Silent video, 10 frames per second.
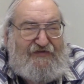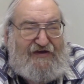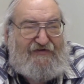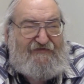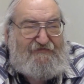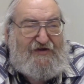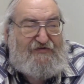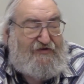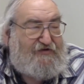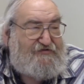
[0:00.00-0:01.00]
there have
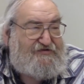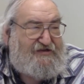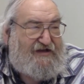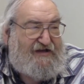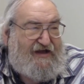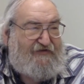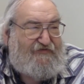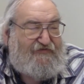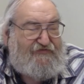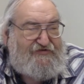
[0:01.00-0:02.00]
been those that
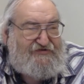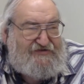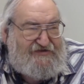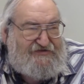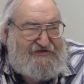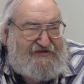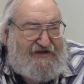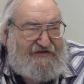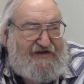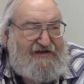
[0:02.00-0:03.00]
have resisted
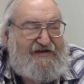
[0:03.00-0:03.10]
it.